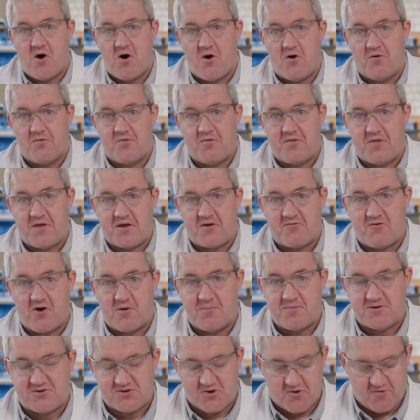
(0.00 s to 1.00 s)
on the
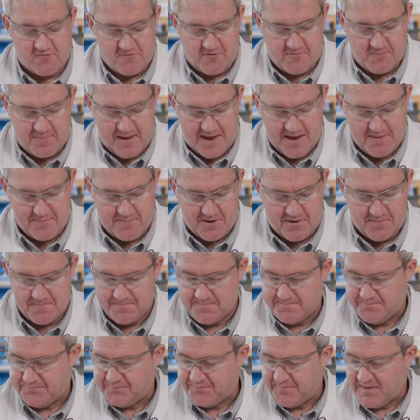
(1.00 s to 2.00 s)
chromatography paper.
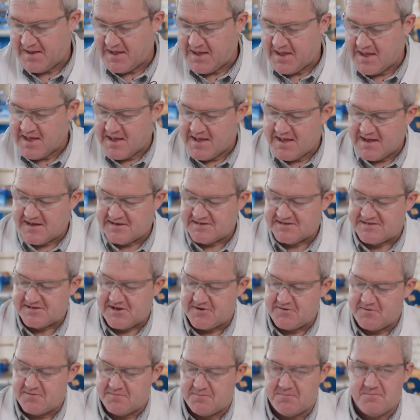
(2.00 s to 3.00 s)
And
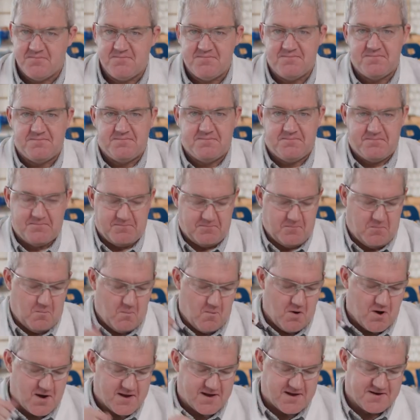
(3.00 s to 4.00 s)
so
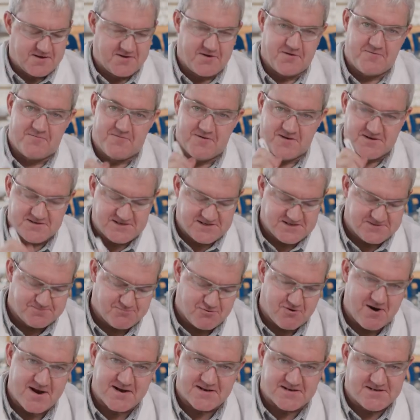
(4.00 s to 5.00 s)
what I can do first is
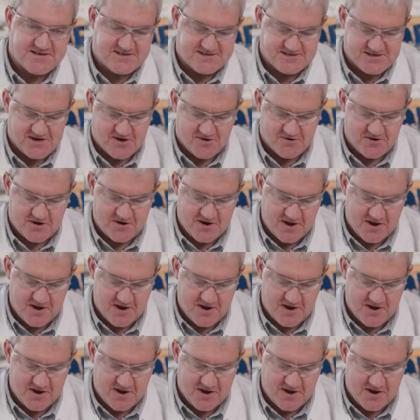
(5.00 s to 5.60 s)
practice on